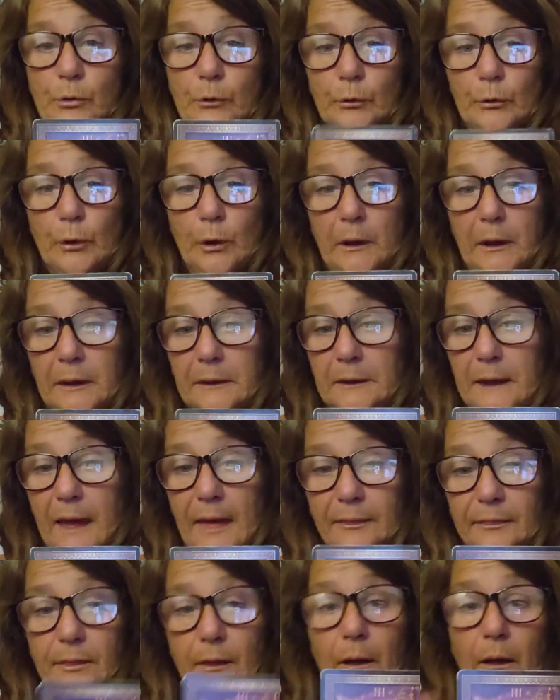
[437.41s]
They're looking
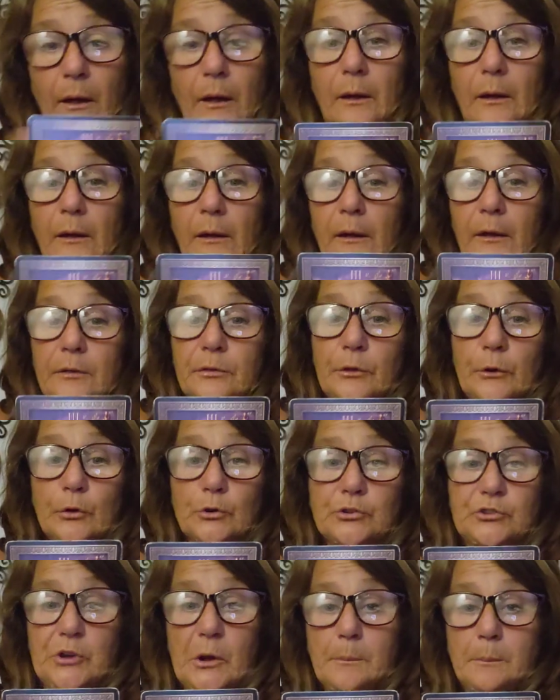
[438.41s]
at the
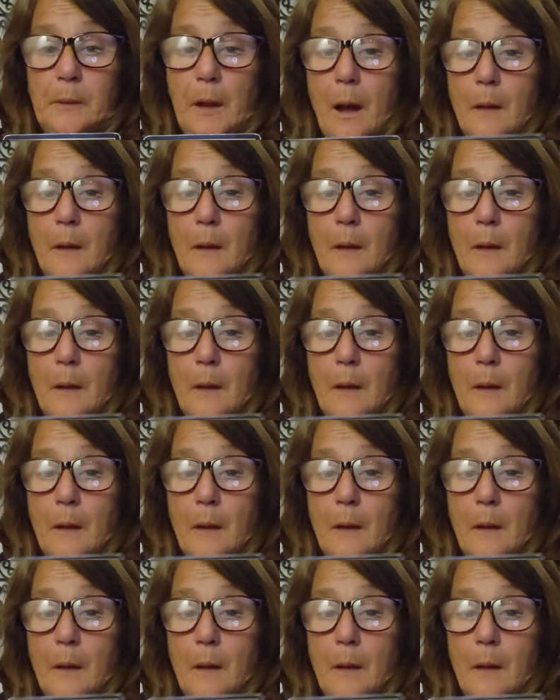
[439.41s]
their ship